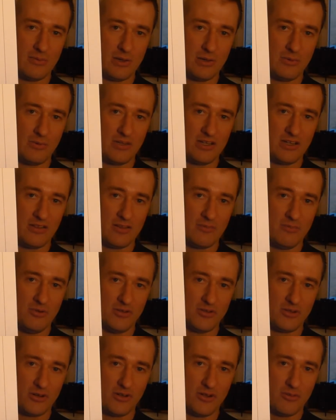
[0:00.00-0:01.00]
when we did the
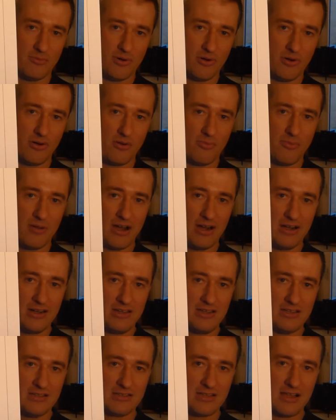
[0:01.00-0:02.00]
Plutonium Pogo
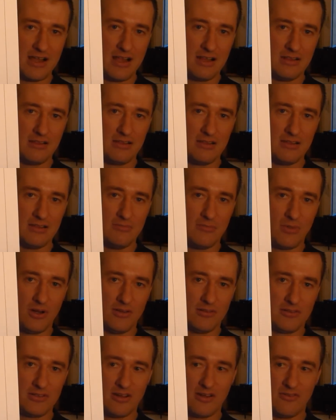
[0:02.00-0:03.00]
parties at the
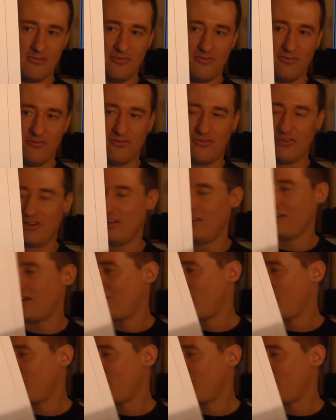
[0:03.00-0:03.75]
Molotov in